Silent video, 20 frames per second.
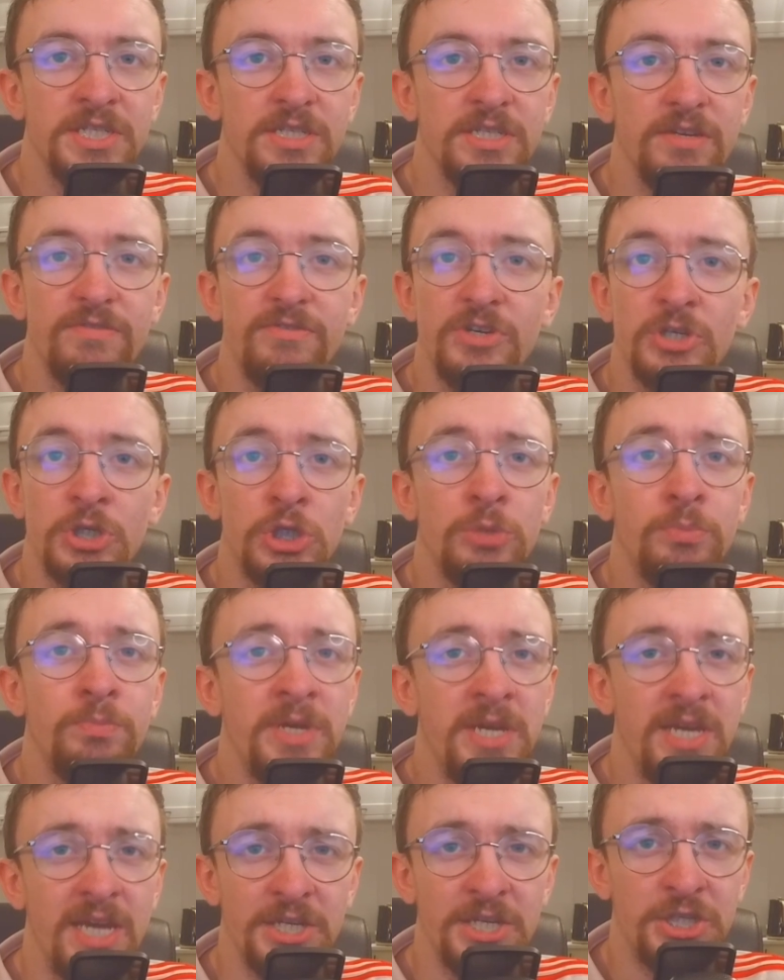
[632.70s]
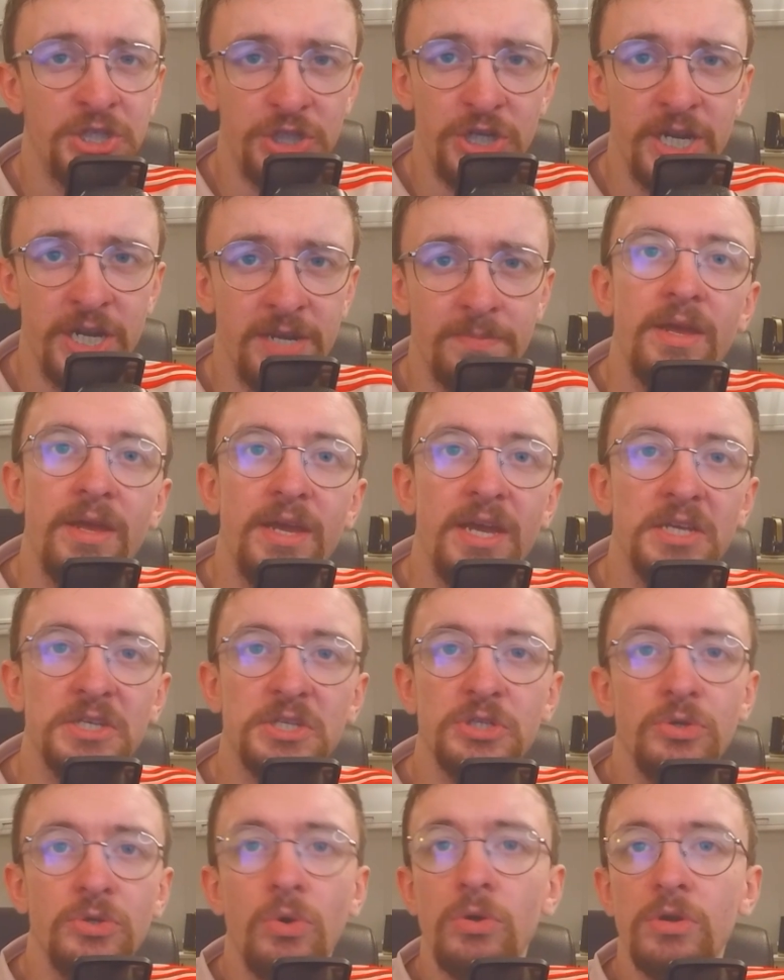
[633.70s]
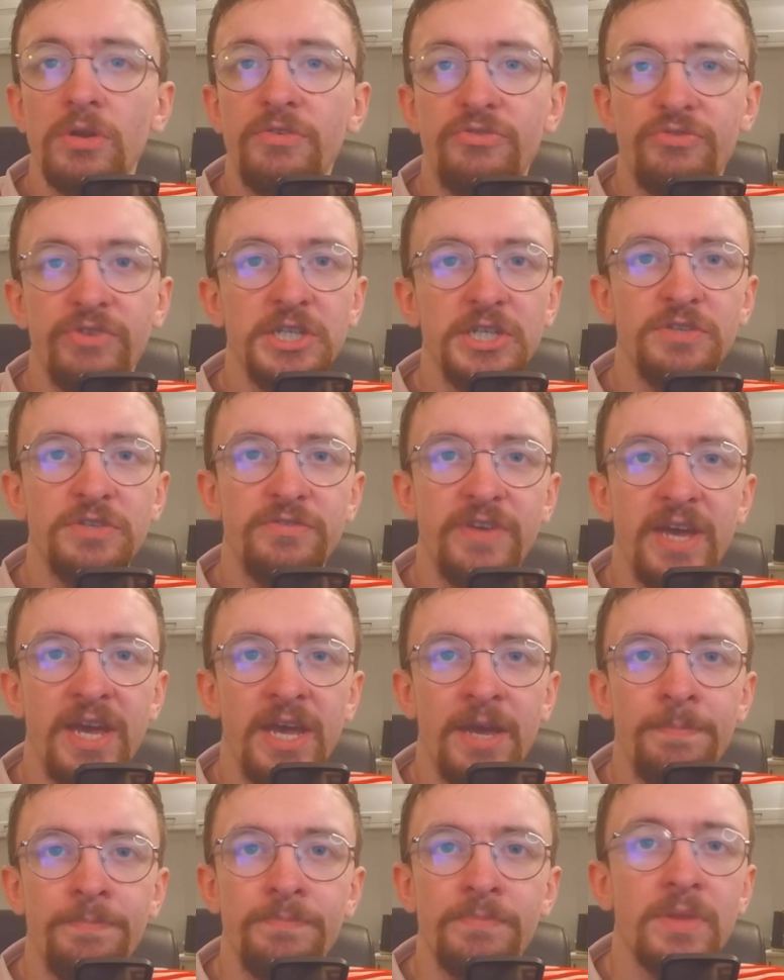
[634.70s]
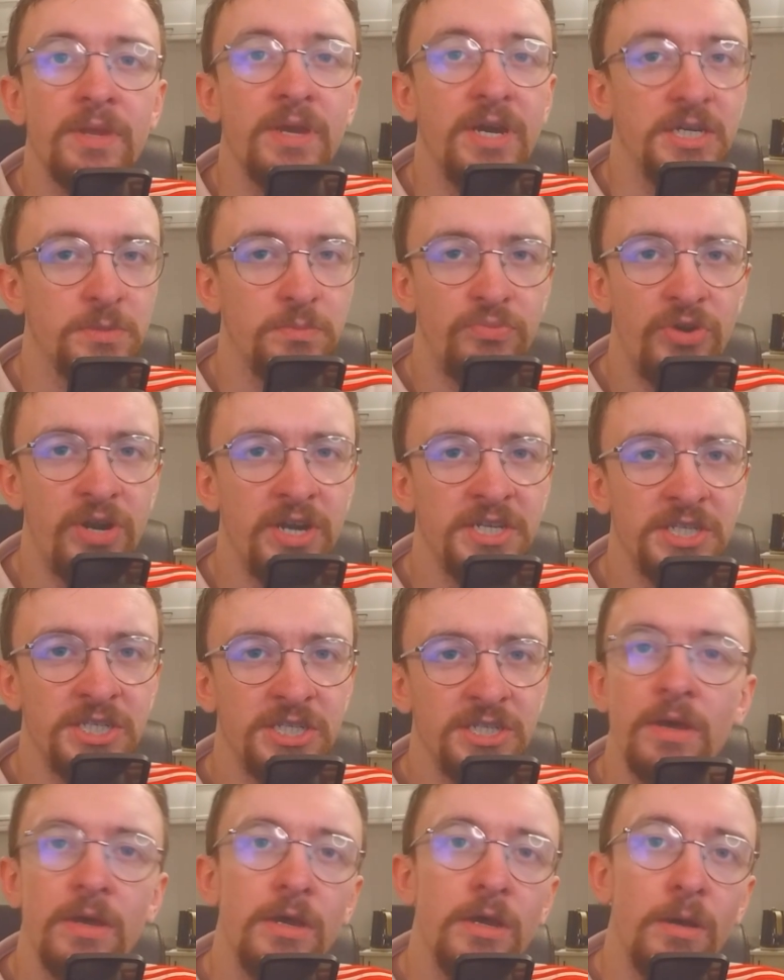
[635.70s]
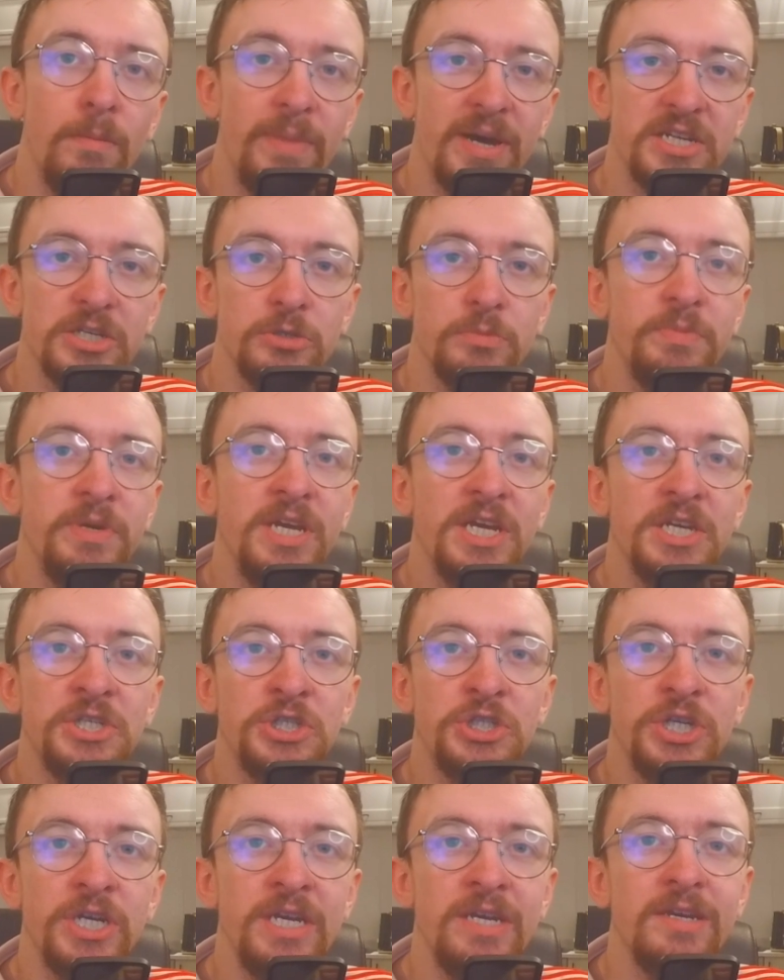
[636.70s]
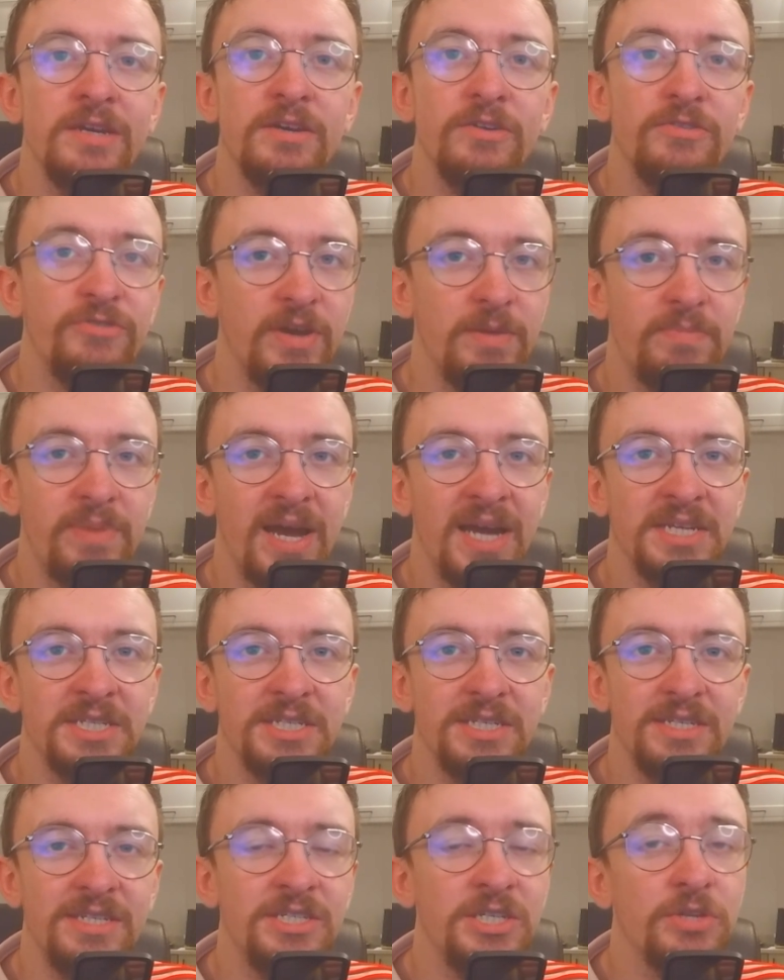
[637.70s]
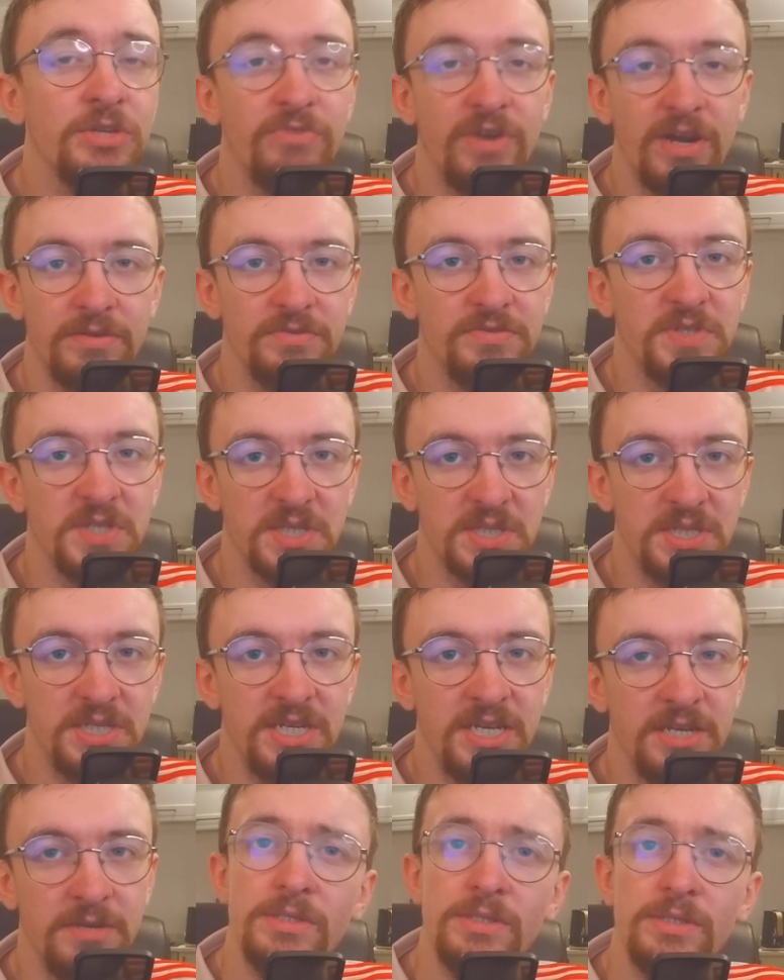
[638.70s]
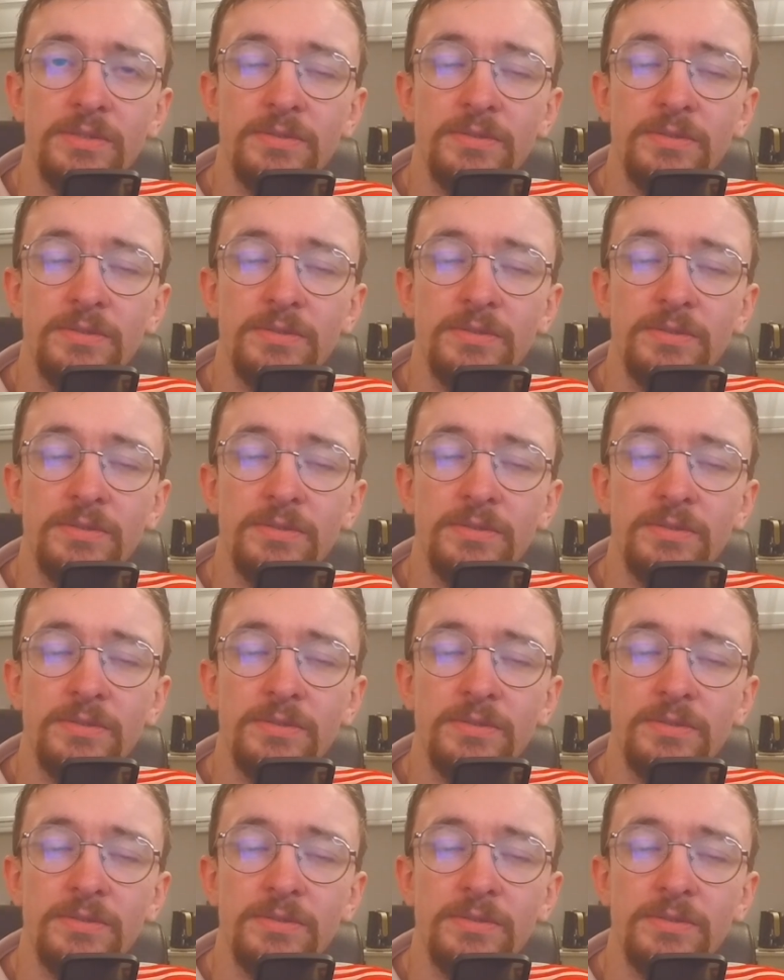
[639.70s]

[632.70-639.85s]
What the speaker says: versus PSG. It's an all-French affair as Brest battle PSG for a pass into the round of 16.